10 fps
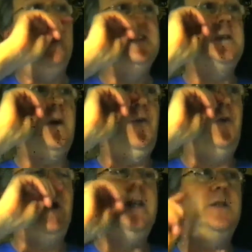So I
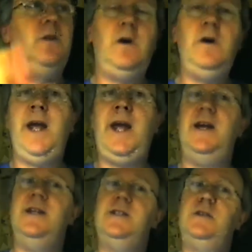thought, as long
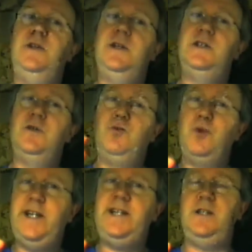as there's a
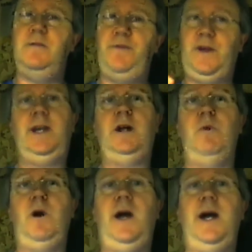reason for kicking
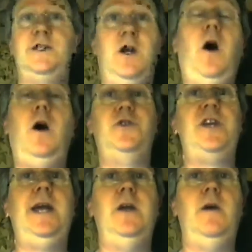my ass, I'll
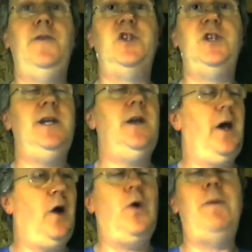take it on the chin
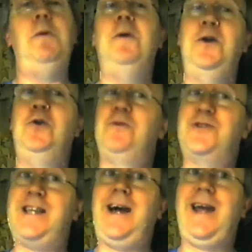and I won't be my normal
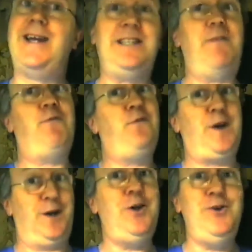sarcastic
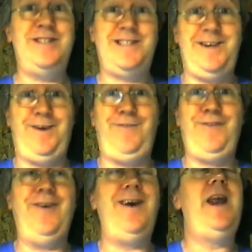fuck you self,
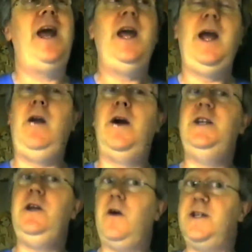right? And I
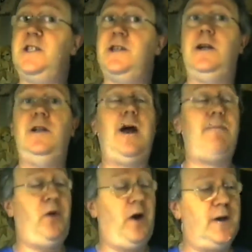did. I sucked it
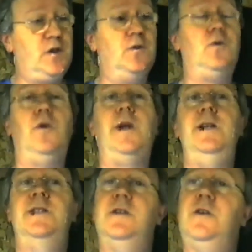up and I took all the
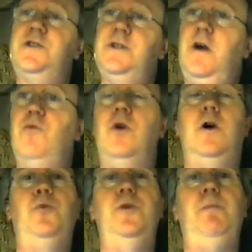insults and I
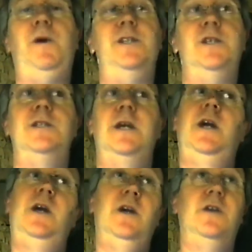rolled with the punches
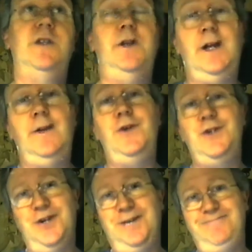because I needed the
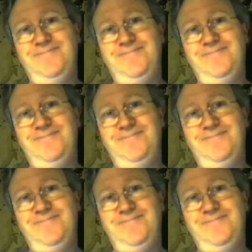job.